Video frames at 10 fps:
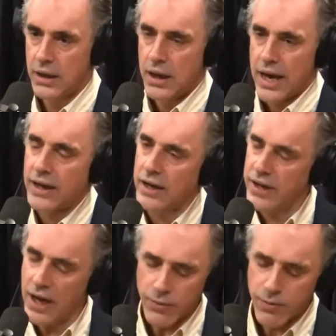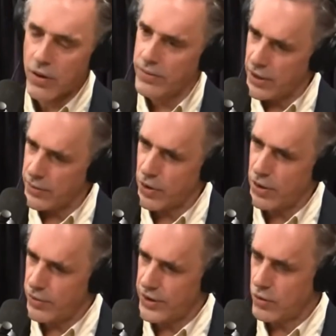And the other pro- another
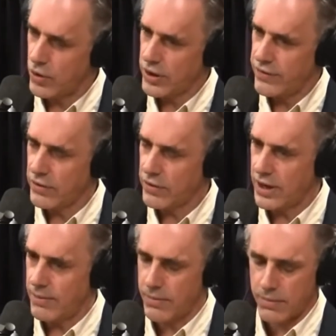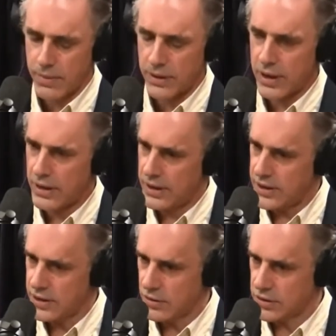problem with equality of outcome, this
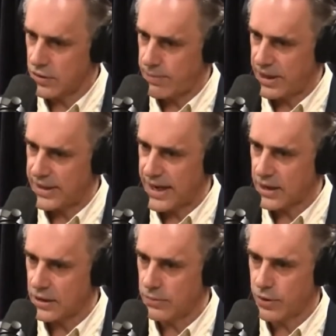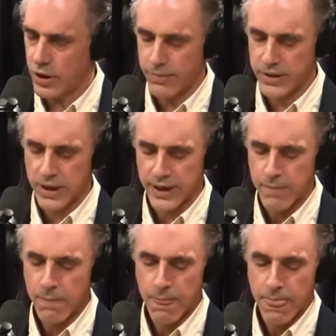is also a big technical problem, is like,
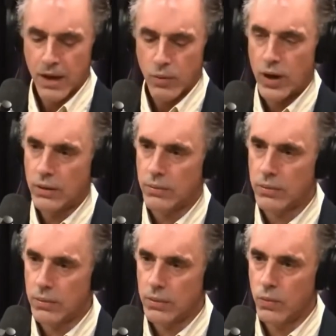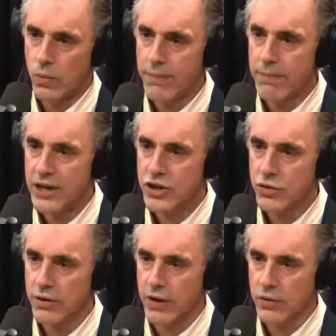well, what
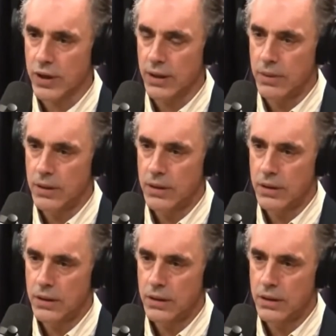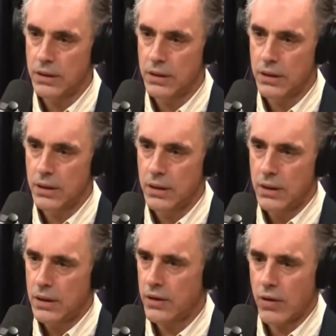measure of outcome?
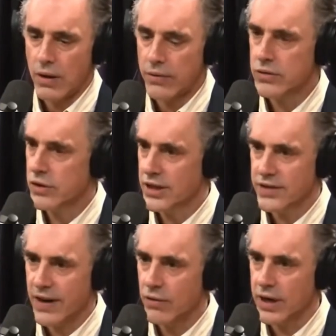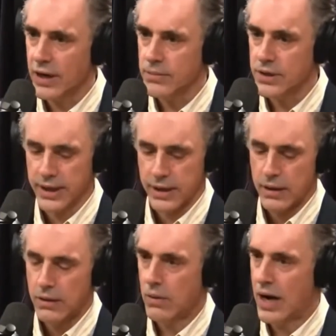You know, there's lots of outcomes, like
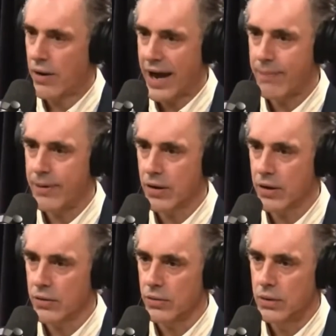how happy are you?